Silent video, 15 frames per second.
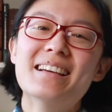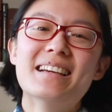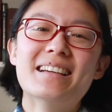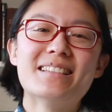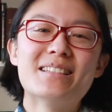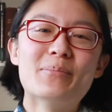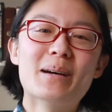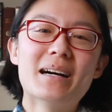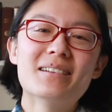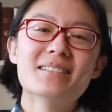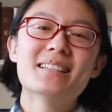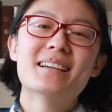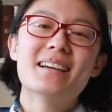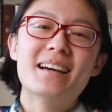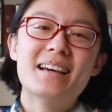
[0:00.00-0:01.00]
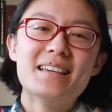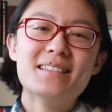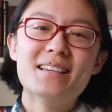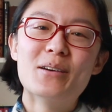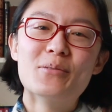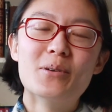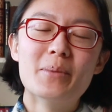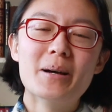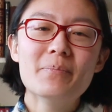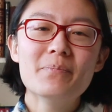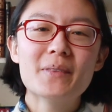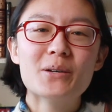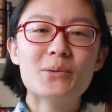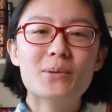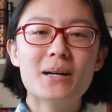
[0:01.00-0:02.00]
It's about a young
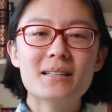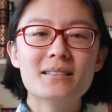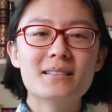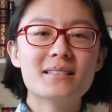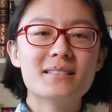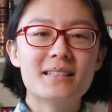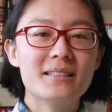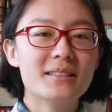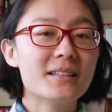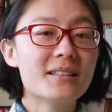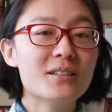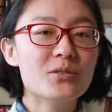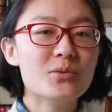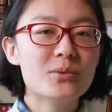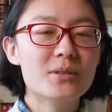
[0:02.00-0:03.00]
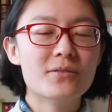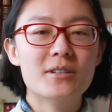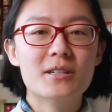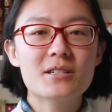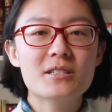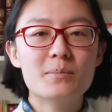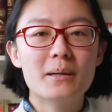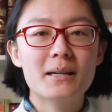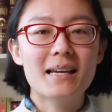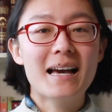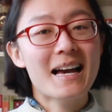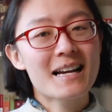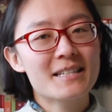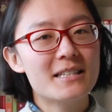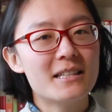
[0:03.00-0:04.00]
woman who enters another universe by
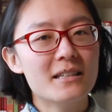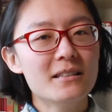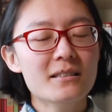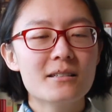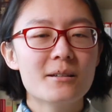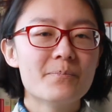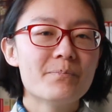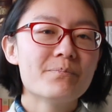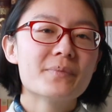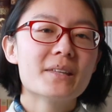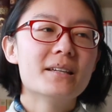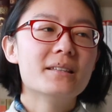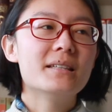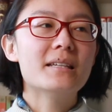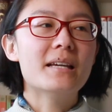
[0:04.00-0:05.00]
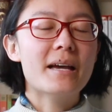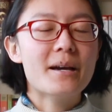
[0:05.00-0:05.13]
accident. The